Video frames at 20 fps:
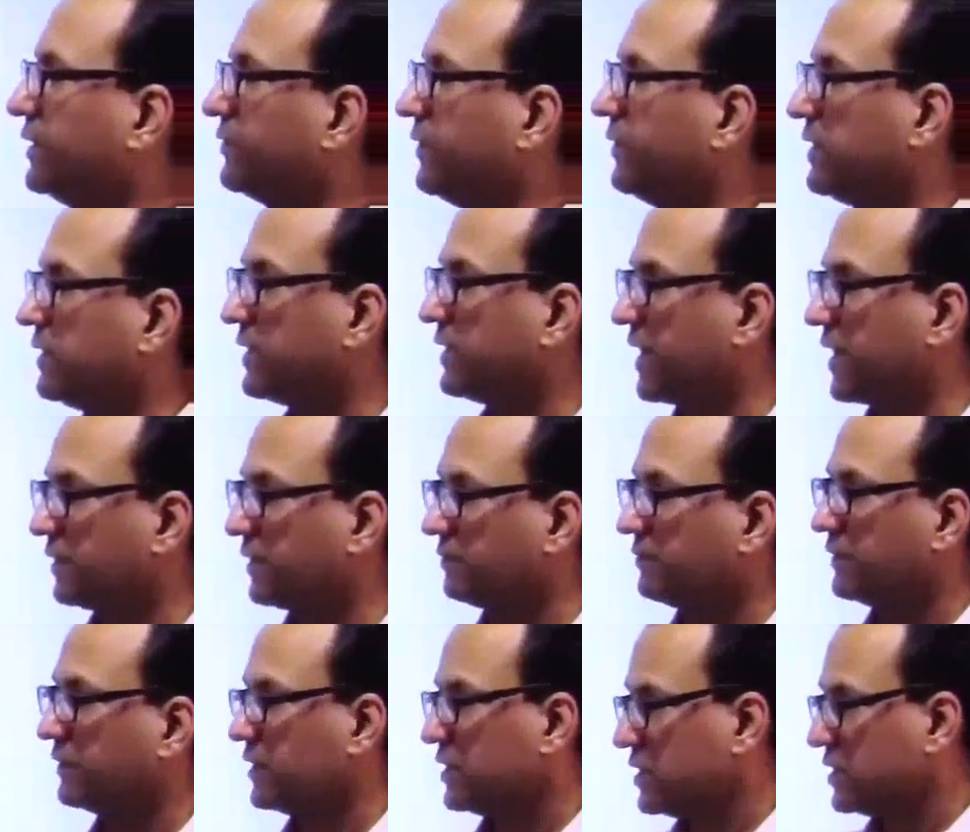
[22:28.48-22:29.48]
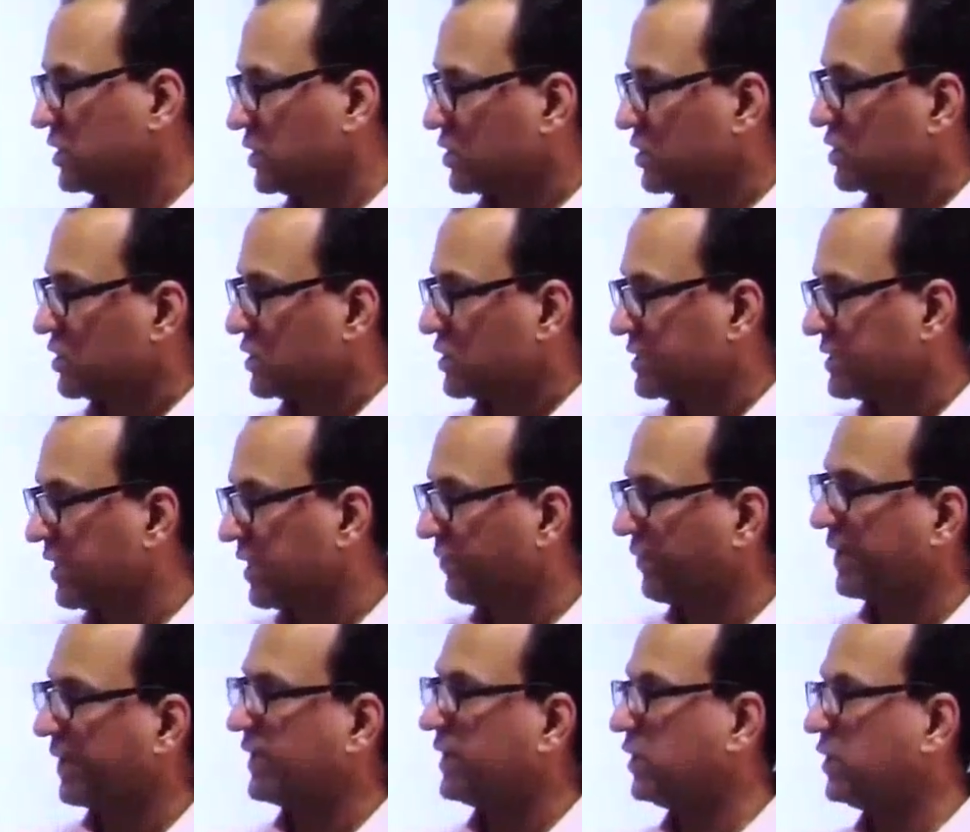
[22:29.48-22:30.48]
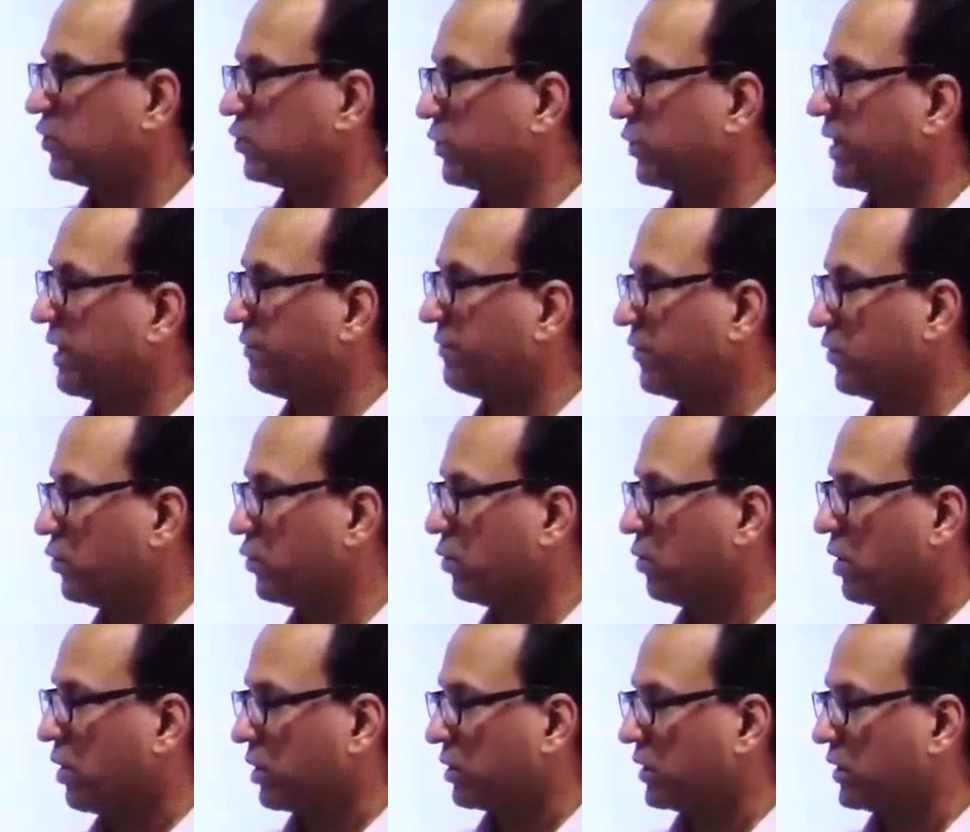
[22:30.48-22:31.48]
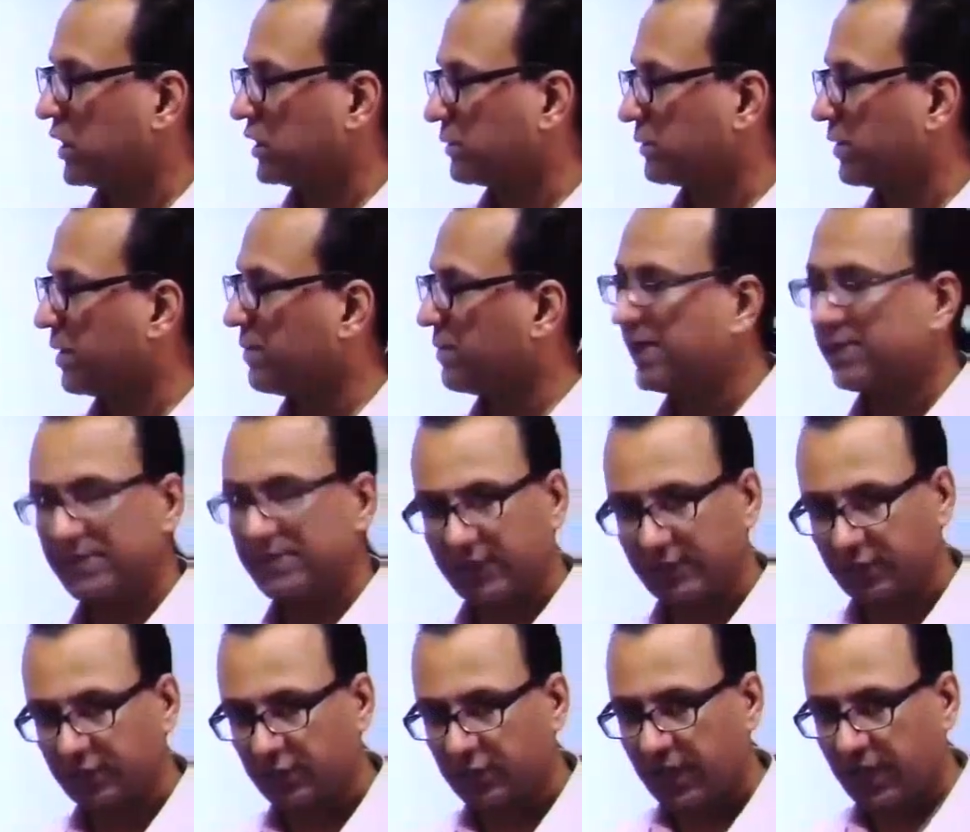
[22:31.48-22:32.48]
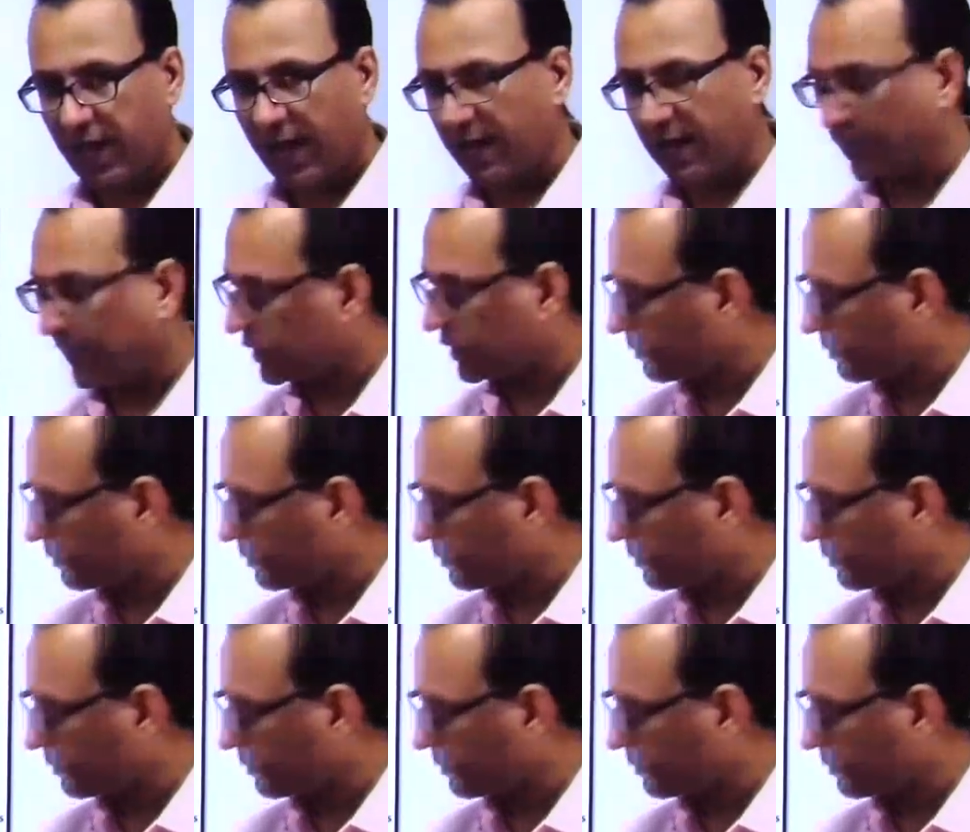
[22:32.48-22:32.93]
will then divide to give you the spermatids. And these